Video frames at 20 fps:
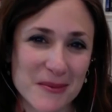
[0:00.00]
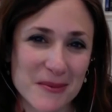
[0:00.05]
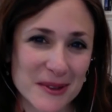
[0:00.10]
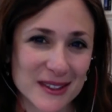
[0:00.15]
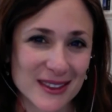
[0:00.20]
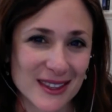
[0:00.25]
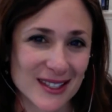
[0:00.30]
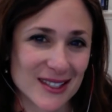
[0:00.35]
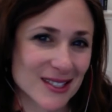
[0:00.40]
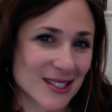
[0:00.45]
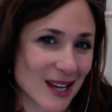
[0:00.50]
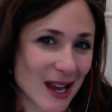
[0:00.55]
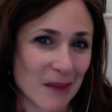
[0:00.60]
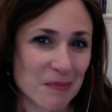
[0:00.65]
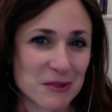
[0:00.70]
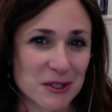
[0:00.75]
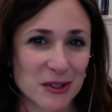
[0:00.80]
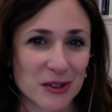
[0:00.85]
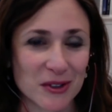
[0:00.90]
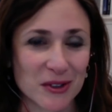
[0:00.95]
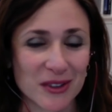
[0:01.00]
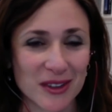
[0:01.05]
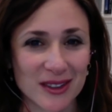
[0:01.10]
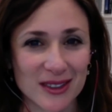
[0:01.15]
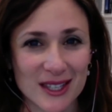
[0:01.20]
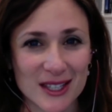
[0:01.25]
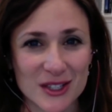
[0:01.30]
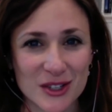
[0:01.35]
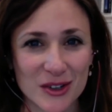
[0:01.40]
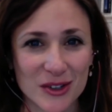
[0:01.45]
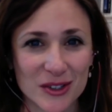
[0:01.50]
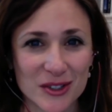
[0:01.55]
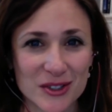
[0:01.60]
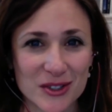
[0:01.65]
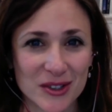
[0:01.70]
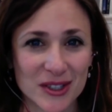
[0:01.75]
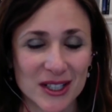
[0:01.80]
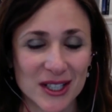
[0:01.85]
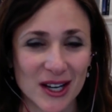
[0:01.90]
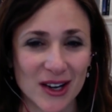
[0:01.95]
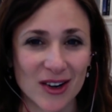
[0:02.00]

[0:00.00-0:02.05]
book that's skeptical that these girls are in,